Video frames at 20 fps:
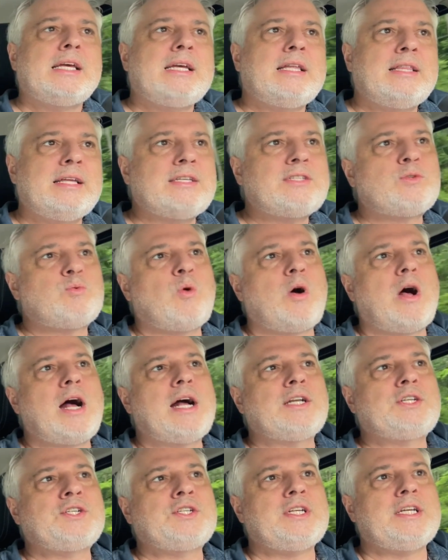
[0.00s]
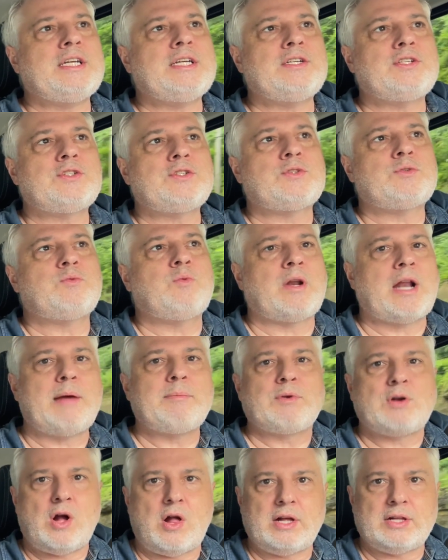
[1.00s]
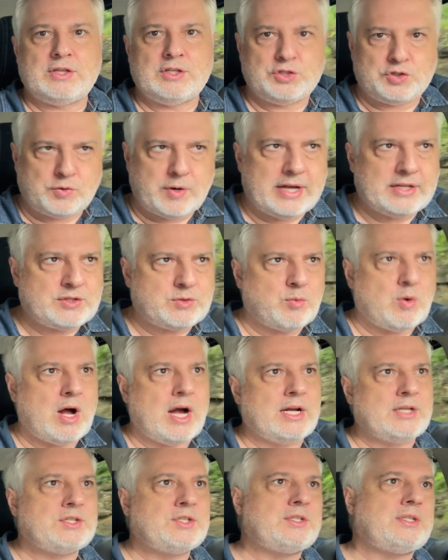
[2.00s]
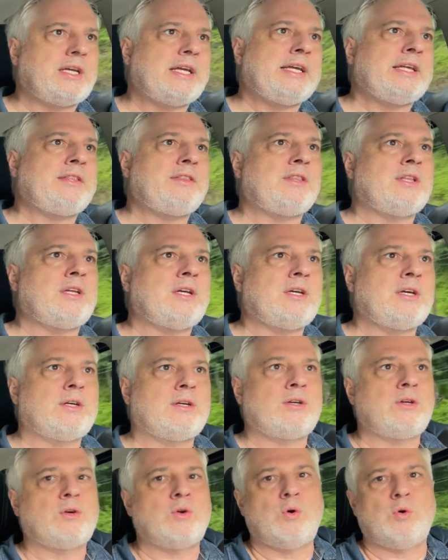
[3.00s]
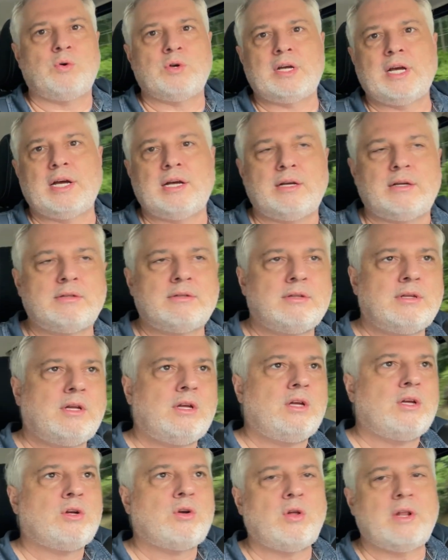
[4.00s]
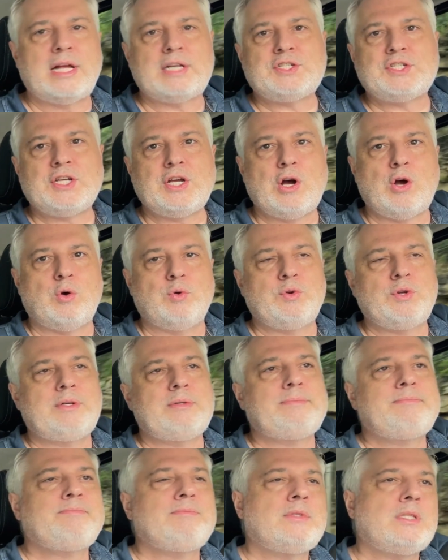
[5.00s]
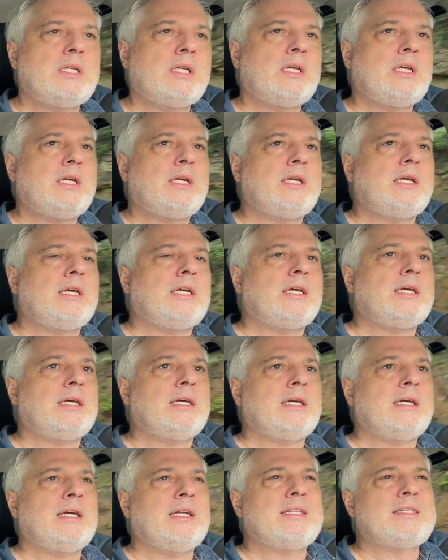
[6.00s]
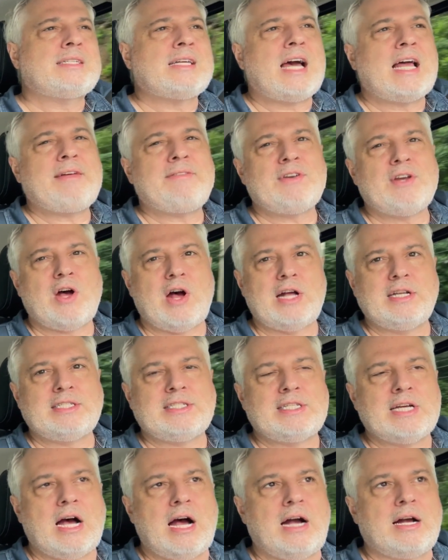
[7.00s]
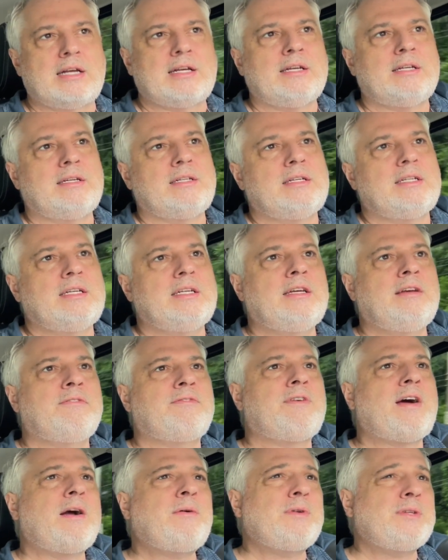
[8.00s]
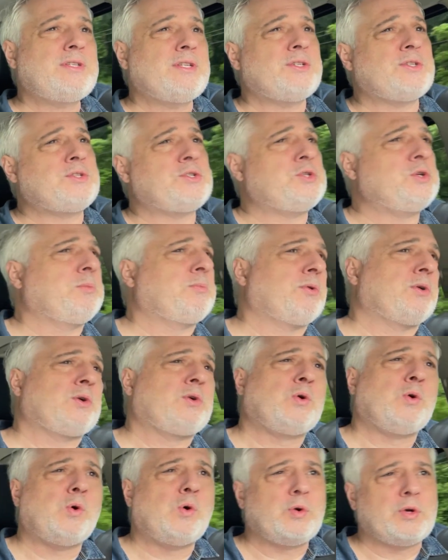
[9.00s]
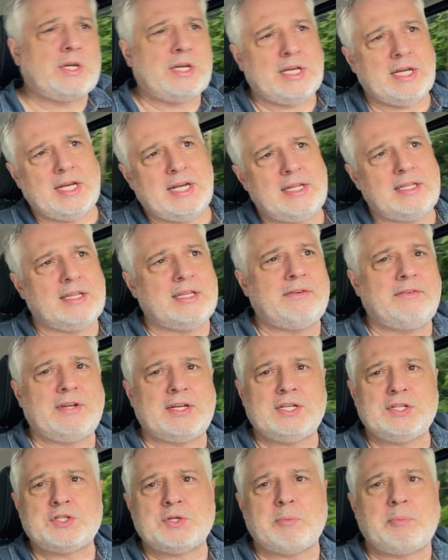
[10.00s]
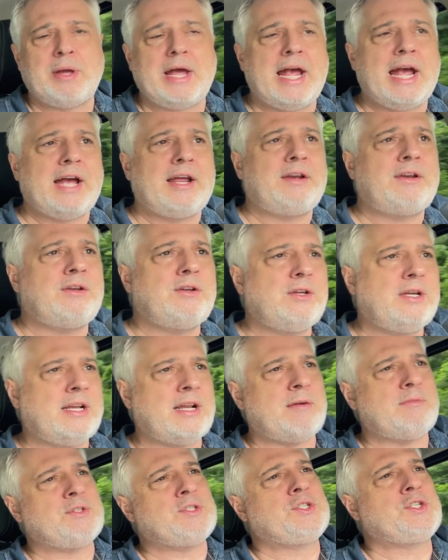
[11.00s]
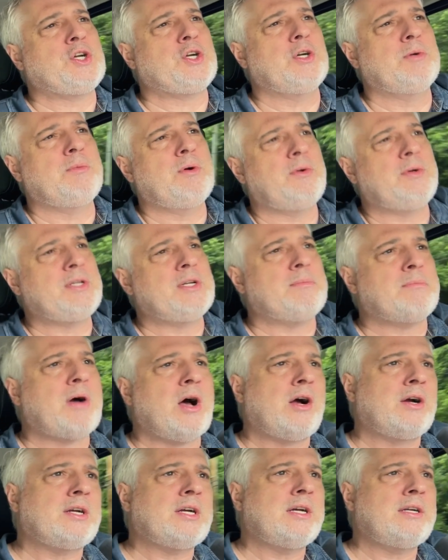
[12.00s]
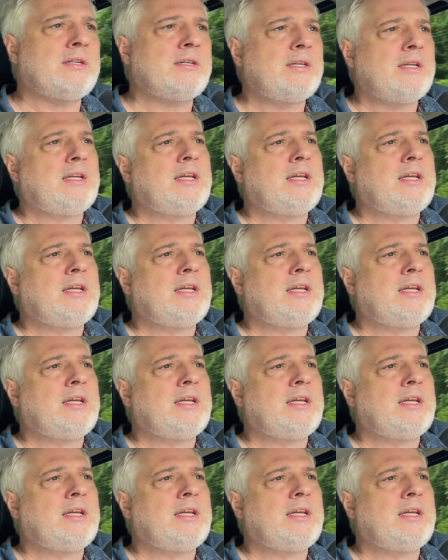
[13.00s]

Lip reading: this watch is what I'm calling the dress watch in the Golga collection. It's kind of an odd duck. If I was a super cool kid living in Japan and I was turbo into manga,